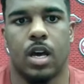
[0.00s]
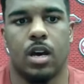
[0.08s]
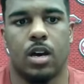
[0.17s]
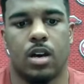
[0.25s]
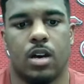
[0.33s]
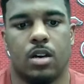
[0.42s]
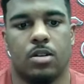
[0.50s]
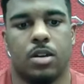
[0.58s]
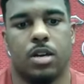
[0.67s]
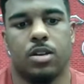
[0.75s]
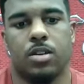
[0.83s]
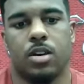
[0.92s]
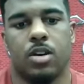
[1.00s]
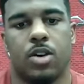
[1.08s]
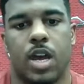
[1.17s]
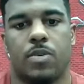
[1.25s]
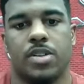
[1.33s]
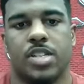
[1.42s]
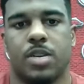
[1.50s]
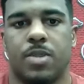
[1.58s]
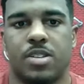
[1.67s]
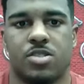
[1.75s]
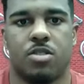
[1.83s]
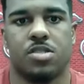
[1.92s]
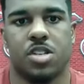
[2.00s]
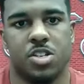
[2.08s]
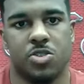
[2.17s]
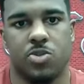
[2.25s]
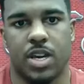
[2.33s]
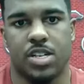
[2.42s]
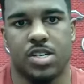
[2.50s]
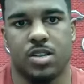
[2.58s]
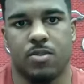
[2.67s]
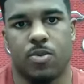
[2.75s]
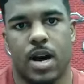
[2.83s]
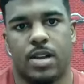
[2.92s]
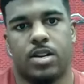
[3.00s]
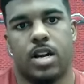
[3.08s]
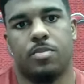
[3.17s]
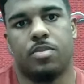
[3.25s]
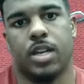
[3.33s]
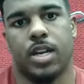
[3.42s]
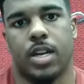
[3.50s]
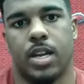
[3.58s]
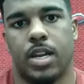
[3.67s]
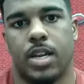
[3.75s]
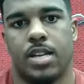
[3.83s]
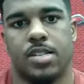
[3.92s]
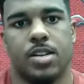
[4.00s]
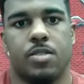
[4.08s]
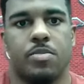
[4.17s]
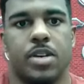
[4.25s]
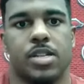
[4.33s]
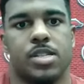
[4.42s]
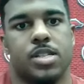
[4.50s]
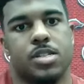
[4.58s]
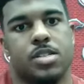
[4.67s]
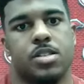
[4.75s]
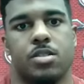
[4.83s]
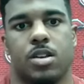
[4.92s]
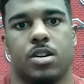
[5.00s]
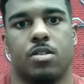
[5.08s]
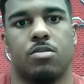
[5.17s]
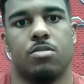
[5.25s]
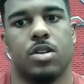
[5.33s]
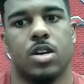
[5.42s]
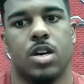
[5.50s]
You know, every team has their own situation of why they're not playing, and that's their business, you know.